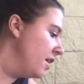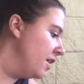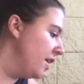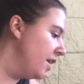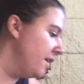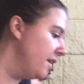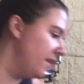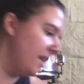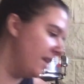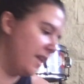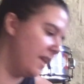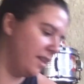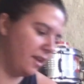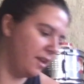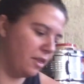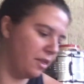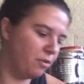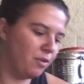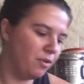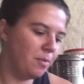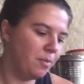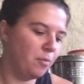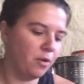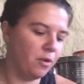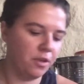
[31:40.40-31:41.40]
I got like
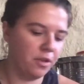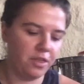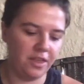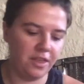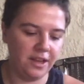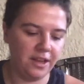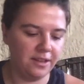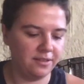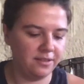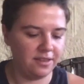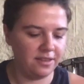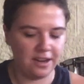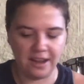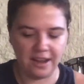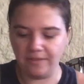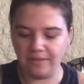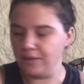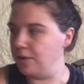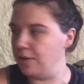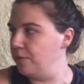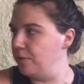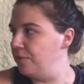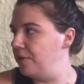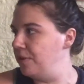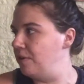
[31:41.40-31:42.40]
three more things. Then I have to
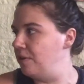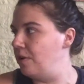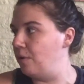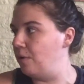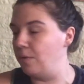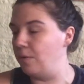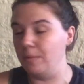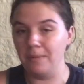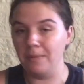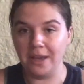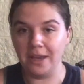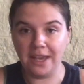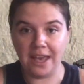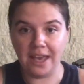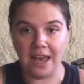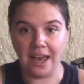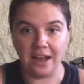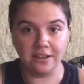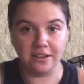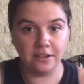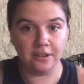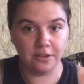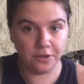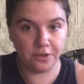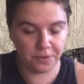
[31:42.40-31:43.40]
go figure out what my
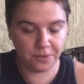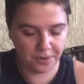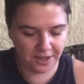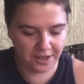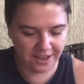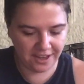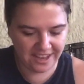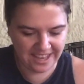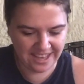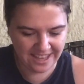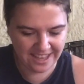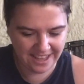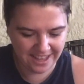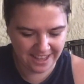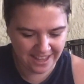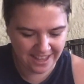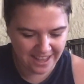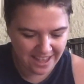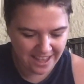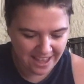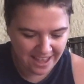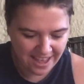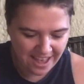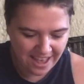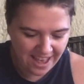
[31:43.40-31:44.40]
cat's doing.
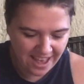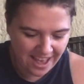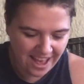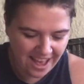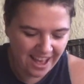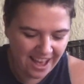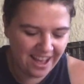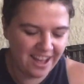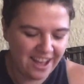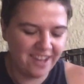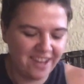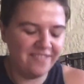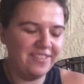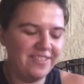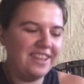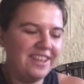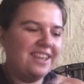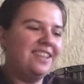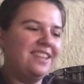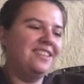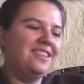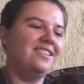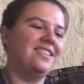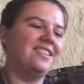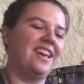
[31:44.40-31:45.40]

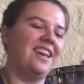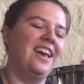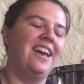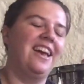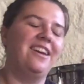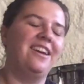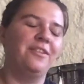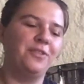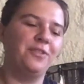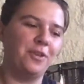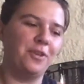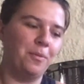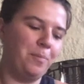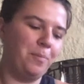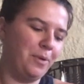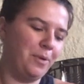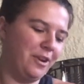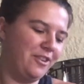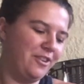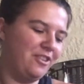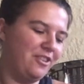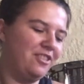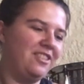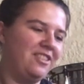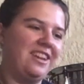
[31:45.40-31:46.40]
These I also
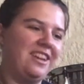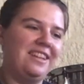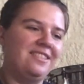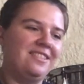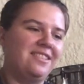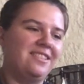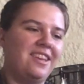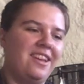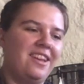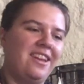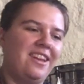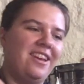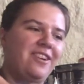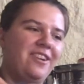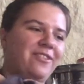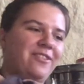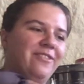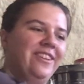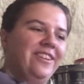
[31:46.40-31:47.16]
purchased inside out.